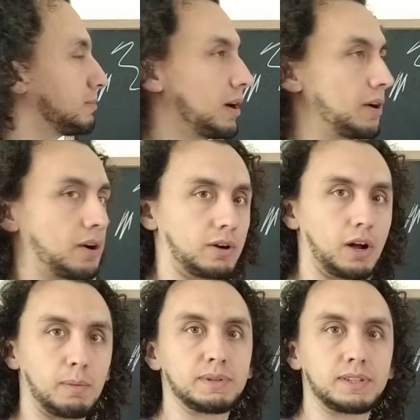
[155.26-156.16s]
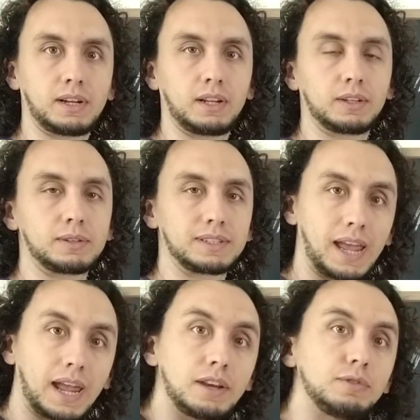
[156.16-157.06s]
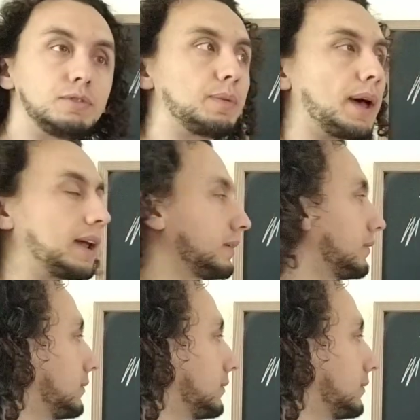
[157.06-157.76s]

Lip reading: apart are opposite colors. Can you do that?